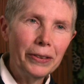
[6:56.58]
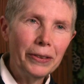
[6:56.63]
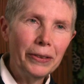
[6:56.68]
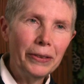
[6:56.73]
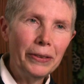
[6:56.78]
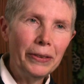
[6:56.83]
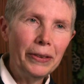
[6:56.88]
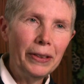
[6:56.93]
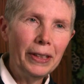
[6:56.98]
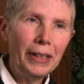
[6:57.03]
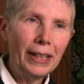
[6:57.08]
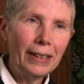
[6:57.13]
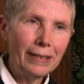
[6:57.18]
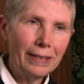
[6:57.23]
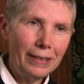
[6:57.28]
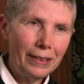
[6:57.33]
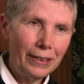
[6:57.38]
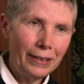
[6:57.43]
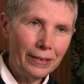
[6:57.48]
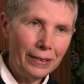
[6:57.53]
to the
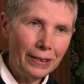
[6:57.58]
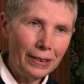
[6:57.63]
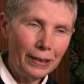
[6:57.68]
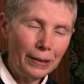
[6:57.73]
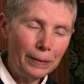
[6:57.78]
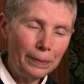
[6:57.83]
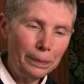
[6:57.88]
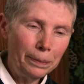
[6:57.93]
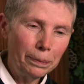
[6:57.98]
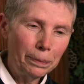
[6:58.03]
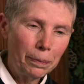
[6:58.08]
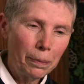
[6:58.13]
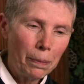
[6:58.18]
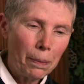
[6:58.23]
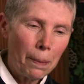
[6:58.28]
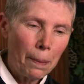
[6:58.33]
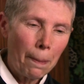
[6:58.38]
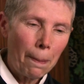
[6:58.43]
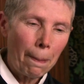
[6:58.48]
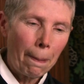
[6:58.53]
next incident.
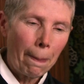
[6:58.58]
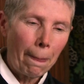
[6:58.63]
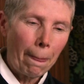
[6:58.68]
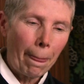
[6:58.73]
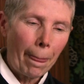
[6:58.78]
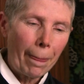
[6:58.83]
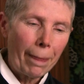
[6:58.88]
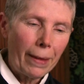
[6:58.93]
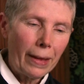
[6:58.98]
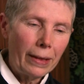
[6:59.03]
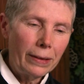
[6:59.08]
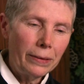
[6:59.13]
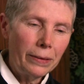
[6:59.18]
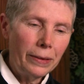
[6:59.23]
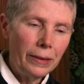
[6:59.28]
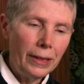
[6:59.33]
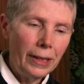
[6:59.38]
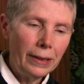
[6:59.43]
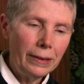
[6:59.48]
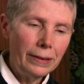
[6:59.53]
So
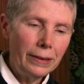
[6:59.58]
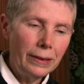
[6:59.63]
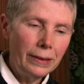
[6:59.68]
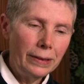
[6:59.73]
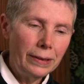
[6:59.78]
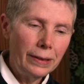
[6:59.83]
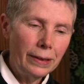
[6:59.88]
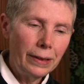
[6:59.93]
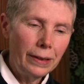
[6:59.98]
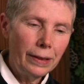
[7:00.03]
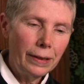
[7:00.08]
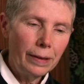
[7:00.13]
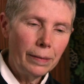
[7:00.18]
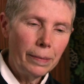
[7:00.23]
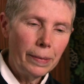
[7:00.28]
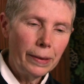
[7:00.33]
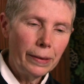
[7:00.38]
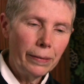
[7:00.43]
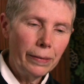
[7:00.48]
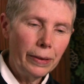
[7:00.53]
the next
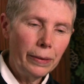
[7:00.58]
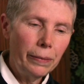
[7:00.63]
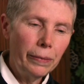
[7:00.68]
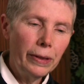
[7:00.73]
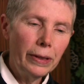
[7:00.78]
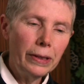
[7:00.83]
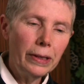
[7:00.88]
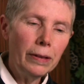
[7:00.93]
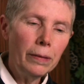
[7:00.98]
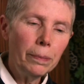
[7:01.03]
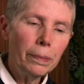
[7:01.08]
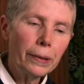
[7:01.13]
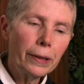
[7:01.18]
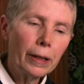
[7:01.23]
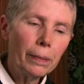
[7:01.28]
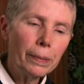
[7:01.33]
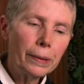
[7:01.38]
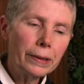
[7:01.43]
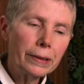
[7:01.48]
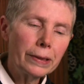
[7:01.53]
incident, we didn't put up a